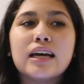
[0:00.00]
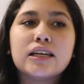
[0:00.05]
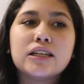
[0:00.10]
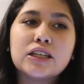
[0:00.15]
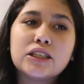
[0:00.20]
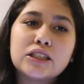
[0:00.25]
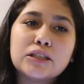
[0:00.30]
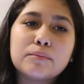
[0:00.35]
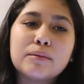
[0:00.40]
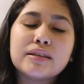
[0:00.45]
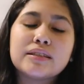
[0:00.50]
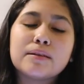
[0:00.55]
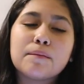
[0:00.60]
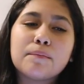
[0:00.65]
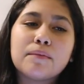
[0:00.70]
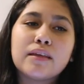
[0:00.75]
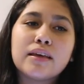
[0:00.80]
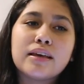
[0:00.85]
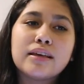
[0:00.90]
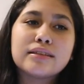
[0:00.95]
teaching me
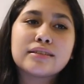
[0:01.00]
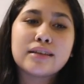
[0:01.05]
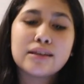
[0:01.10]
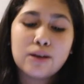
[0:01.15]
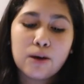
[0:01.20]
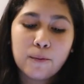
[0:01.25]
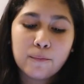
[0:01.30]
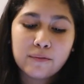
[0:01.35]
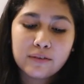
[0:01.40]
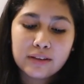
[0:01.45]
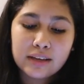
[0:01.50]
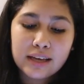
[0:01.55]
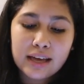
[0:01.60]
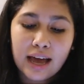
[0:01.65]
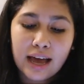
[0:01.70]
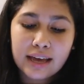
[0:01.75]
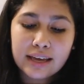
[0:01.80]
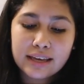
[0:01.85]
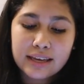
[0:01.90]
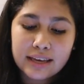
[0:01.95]
some things, and
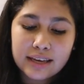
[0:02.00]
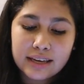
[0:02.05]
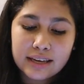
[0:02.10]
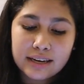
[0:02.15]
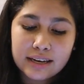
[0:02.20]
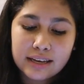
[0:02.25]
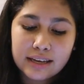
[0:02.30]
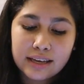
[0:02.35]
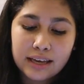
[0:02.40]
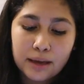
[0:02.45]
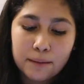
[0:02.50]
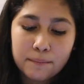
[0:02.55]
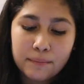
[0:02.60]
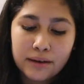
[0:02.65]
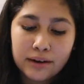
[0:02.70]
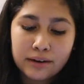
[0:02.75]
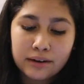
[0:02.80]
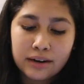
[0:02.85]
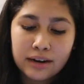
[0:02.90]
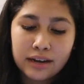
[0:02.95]
hopefully I can get
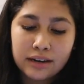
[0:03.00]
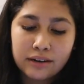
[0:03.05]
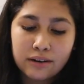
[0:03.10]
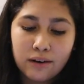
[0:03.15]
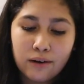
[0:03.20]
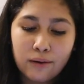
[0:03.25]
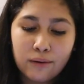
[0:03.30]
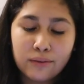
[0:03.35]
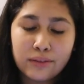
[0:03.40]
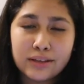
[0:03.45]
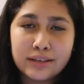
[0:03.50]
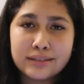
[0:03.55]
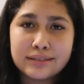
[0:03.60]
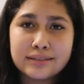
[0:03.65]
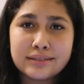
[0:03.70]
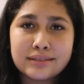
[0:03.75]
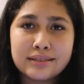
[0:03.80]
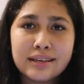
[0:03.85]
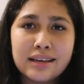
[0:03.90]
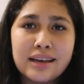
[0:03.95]
better at all
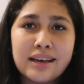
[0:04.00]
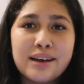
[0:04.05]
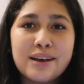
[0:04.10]
this